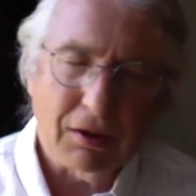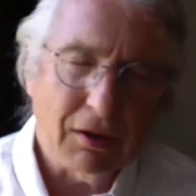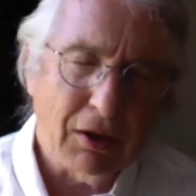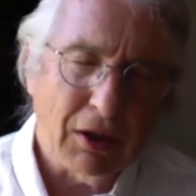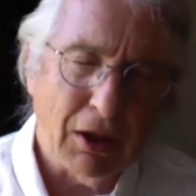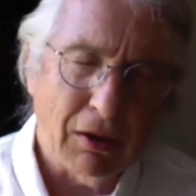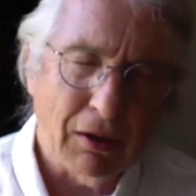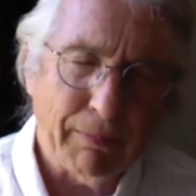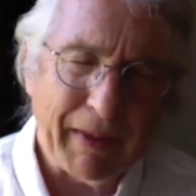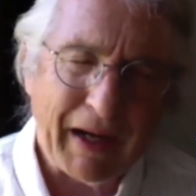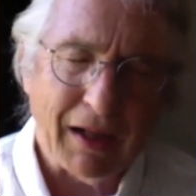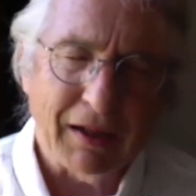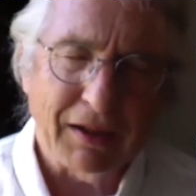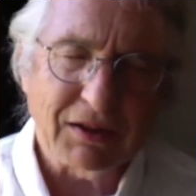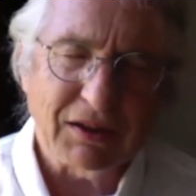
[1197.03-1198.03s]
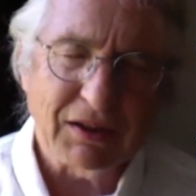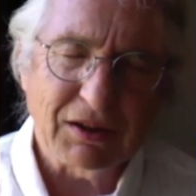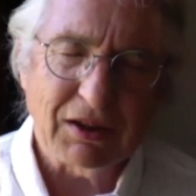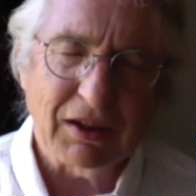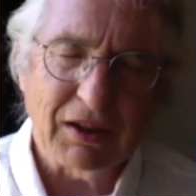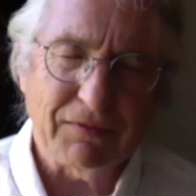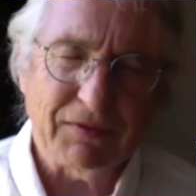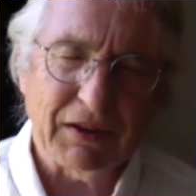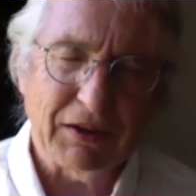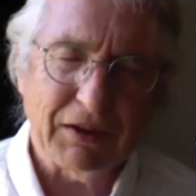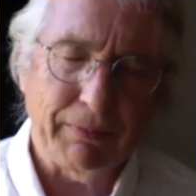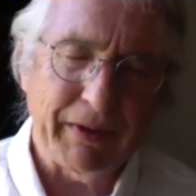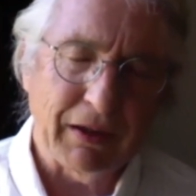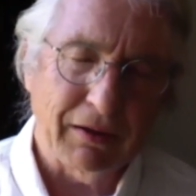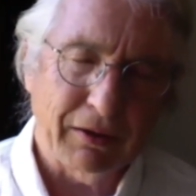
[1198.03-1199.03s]
color palettes and stuff tend to
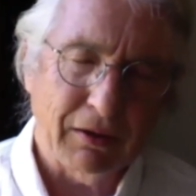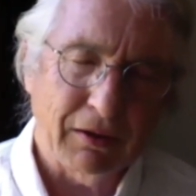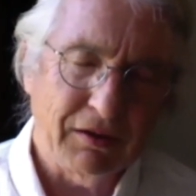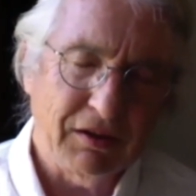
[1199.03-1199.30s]
be a little